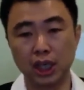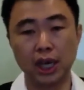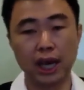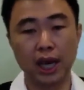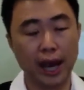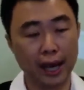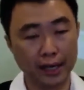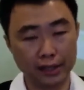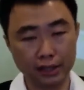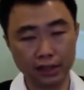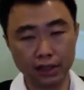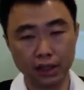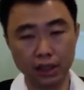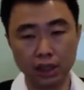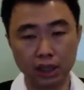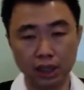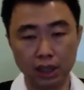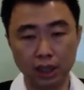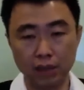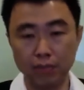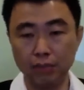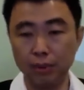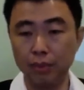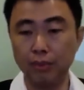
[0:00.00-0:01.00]

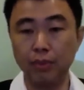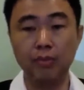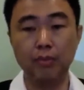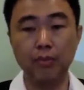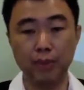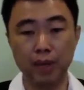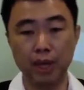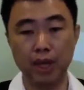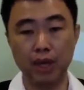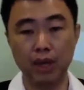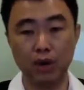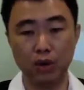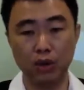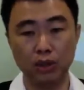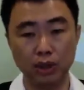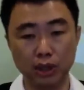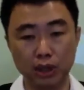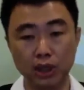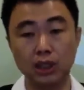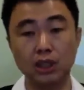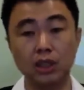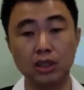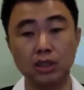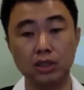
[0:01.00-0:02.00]
Externally, people may not
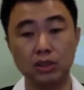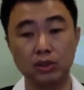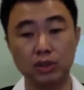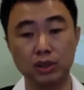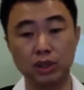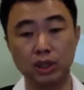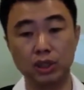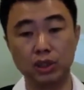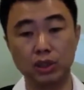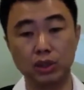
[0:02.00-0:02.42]
see it, you see.